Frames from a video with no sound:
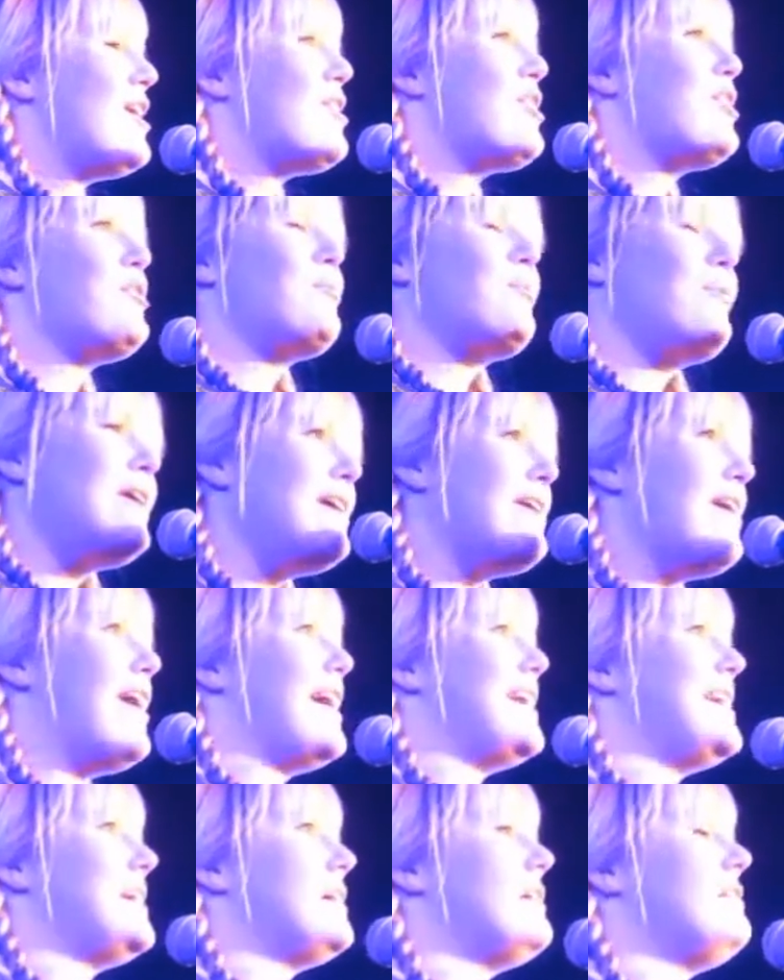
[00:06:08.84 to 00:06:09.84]
three
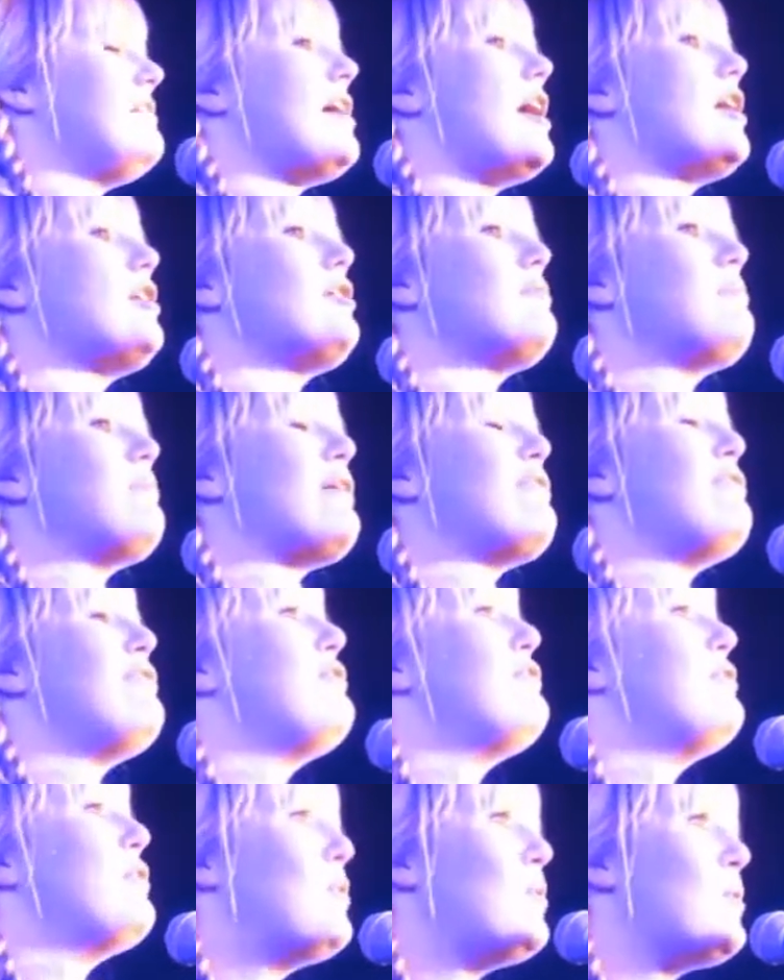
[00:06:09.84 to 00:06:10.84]
Heinekens, and on my
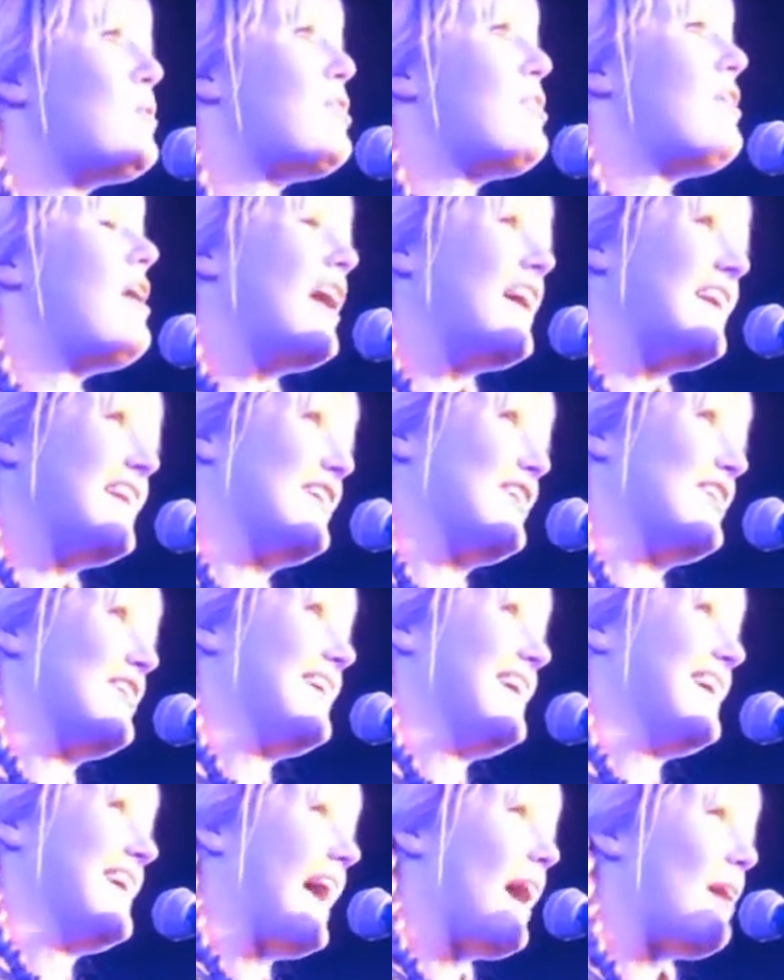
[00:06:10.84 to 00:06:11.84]
fourth Heineken,
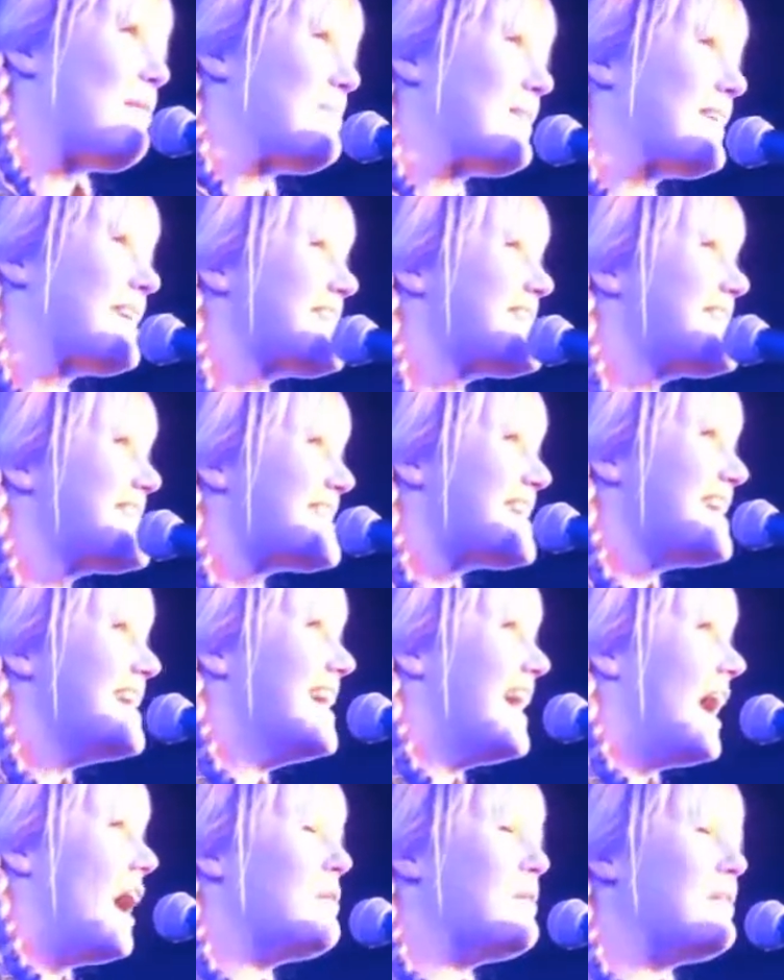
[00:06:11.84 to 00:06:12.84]
it happened.
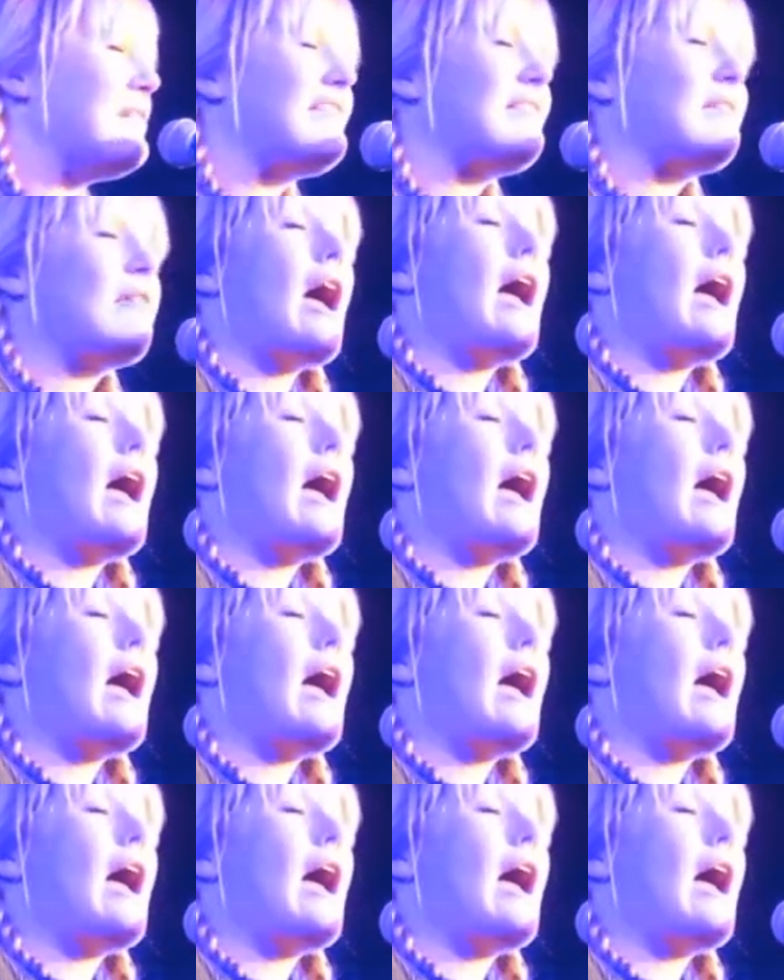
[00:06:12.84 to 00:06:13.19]
I was